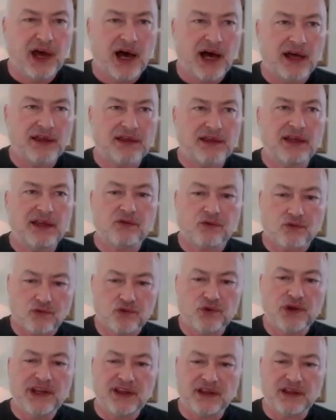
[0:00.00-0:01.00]
I think
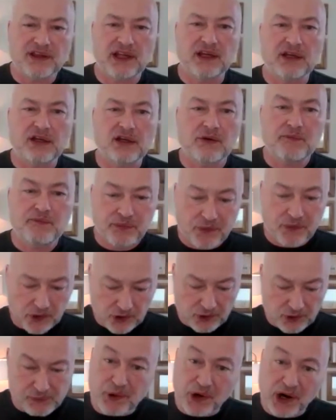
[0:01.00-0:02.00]
rethink your
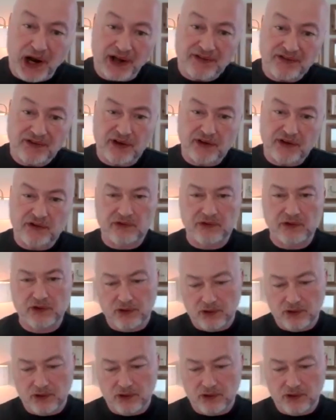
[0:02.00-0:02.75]
process,